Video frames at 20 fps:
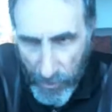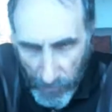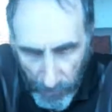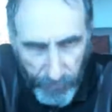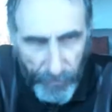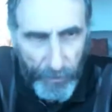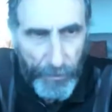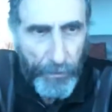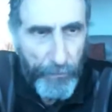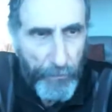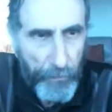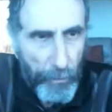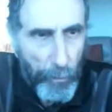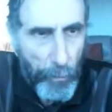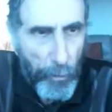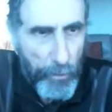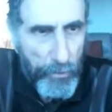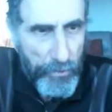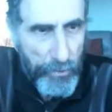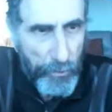who's
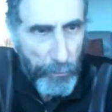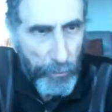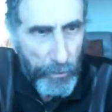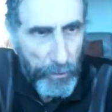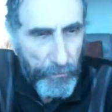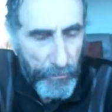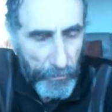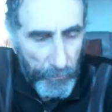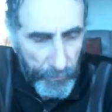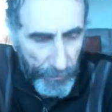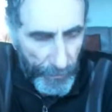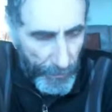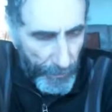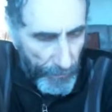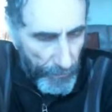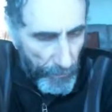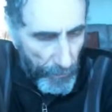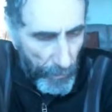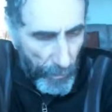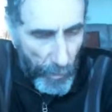completed the course or will have
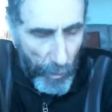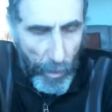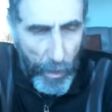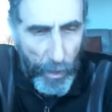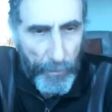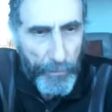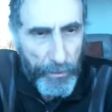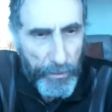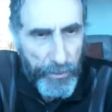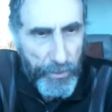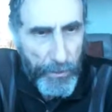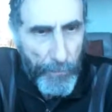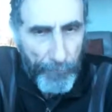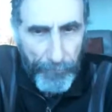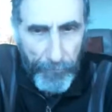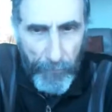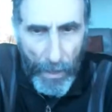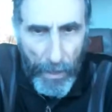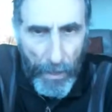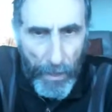completed the
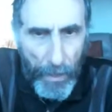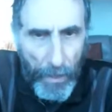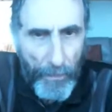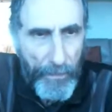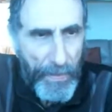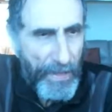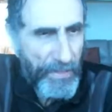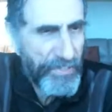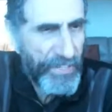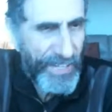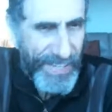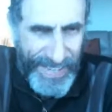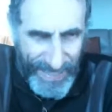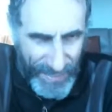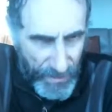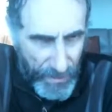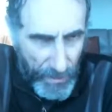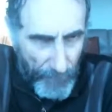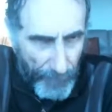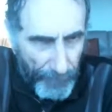requirements, and
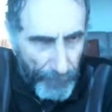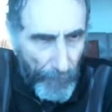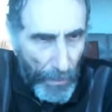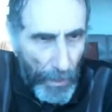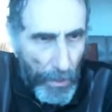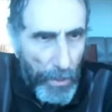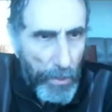that's it.